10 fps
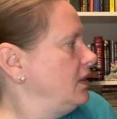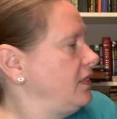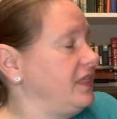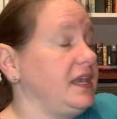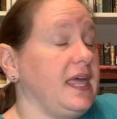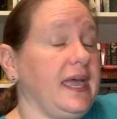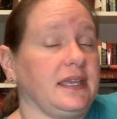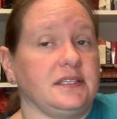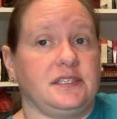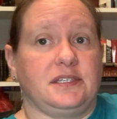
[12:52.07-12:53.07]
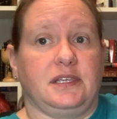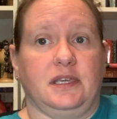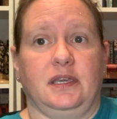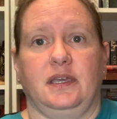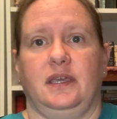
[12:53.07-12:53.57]
The next
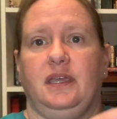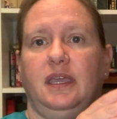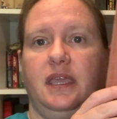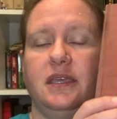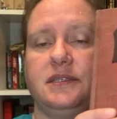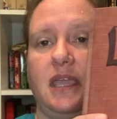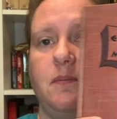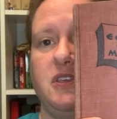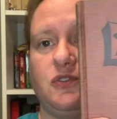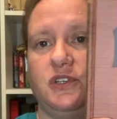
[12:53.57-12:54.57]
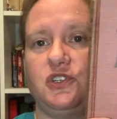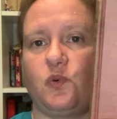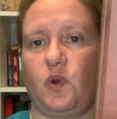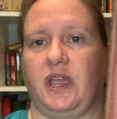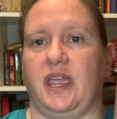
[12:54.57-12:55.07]
is a mystery
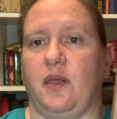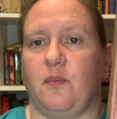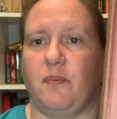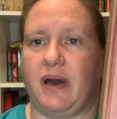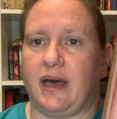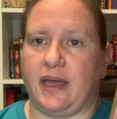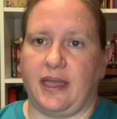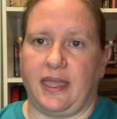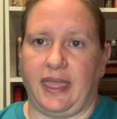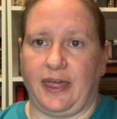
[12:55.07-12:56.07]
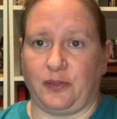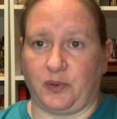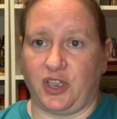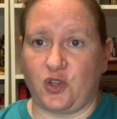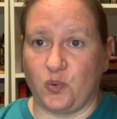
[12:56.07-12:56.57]
story by
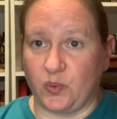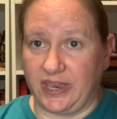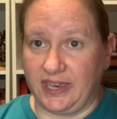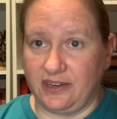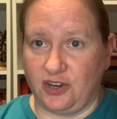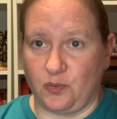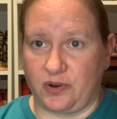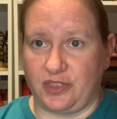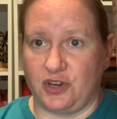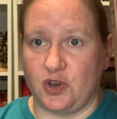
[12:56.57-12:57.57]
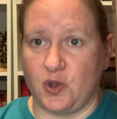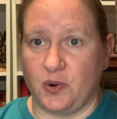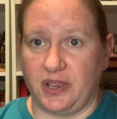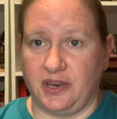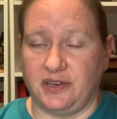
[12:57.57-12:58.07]
Ellery Queen, one of the
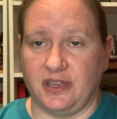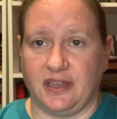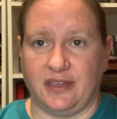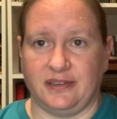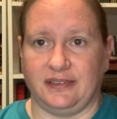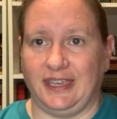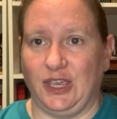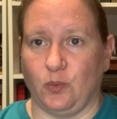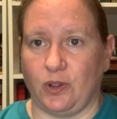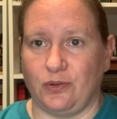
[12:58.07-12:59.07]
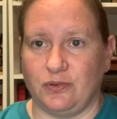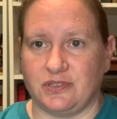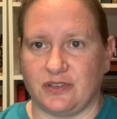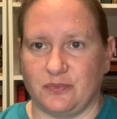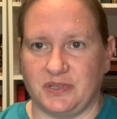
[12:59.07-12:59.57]
noted heroes
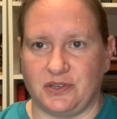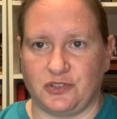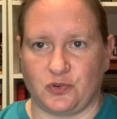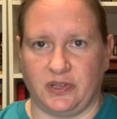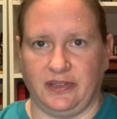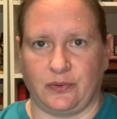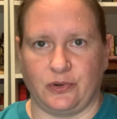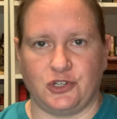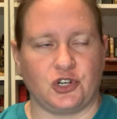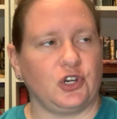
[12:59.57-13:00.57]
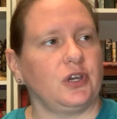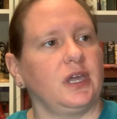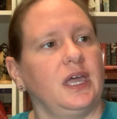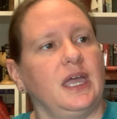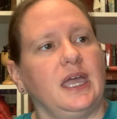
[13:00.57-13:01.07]
of mystery literature.
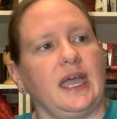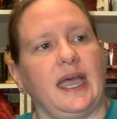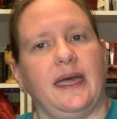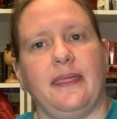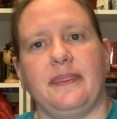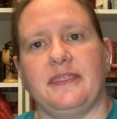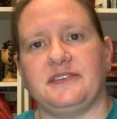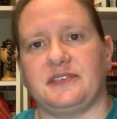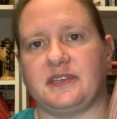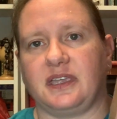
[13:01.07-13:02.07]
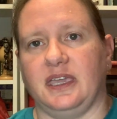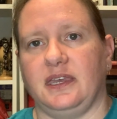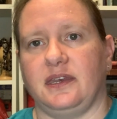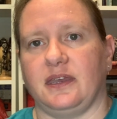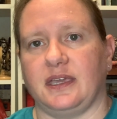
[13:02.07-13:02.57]
And this is, again,
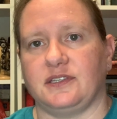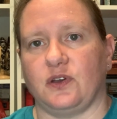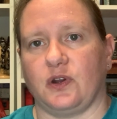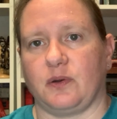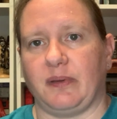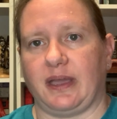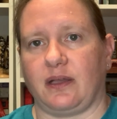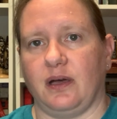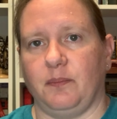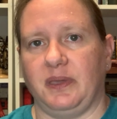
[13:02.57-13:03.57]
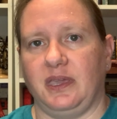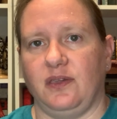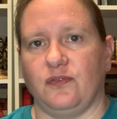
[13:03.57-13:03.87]
a nice hardback copy